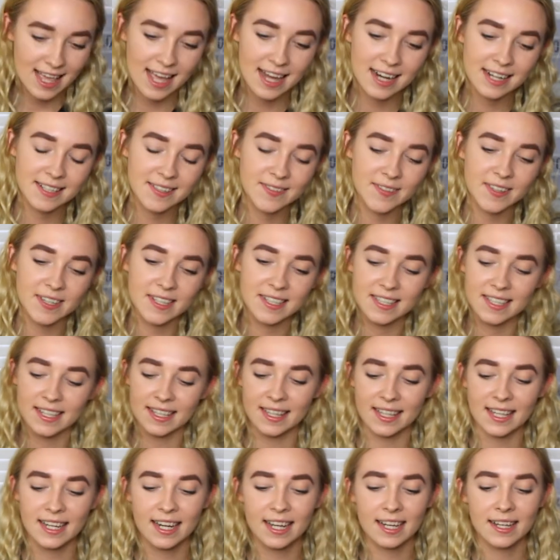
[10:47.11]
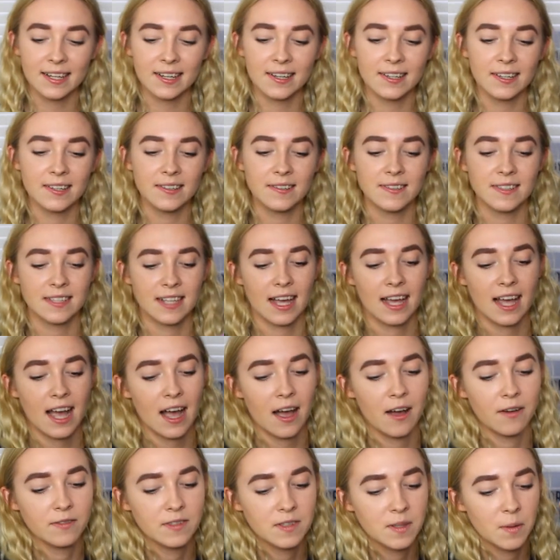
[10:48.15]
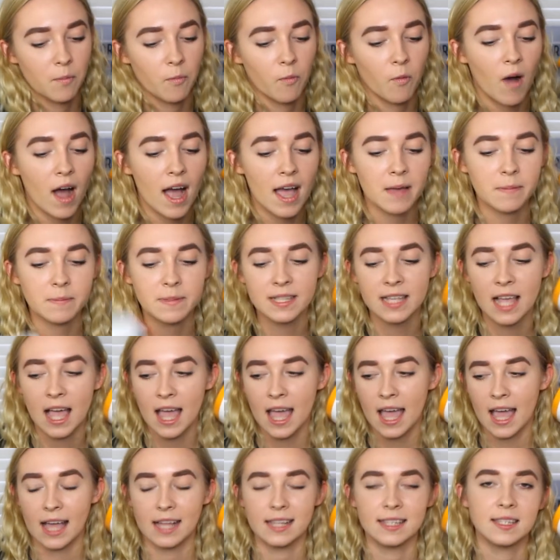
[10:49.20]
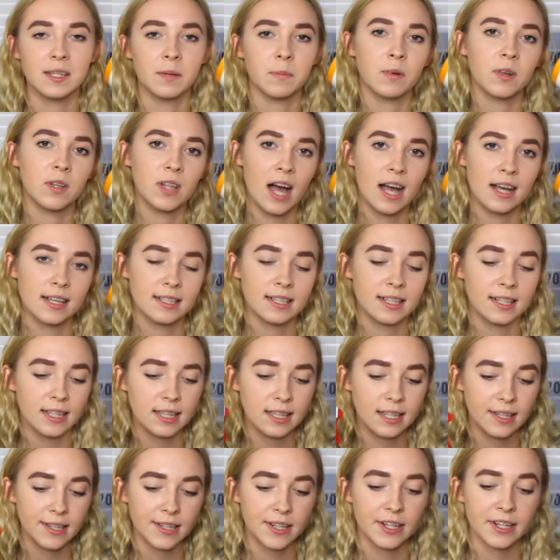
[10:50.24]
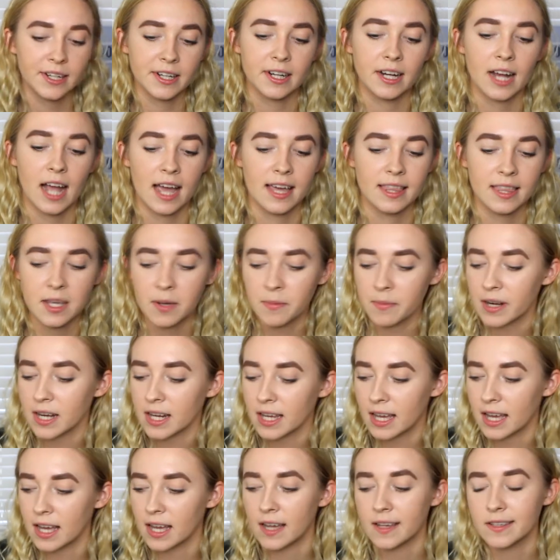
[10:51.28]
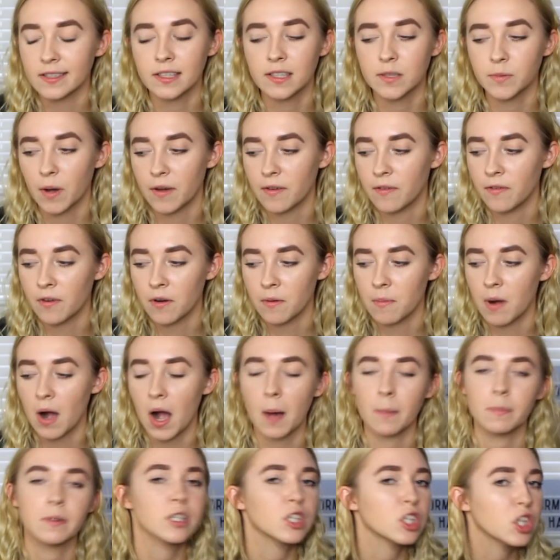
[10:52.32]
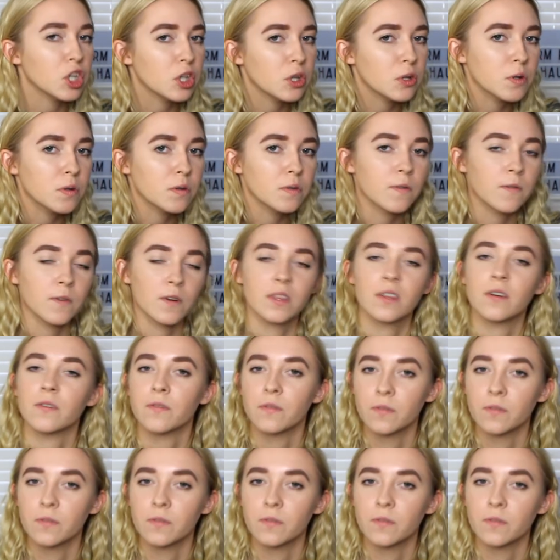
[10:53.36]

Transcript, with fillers: Then as far as cleaning goes, I have some wipes, and some glass cleaner. I think I'm going to get a Swiffer mop too for the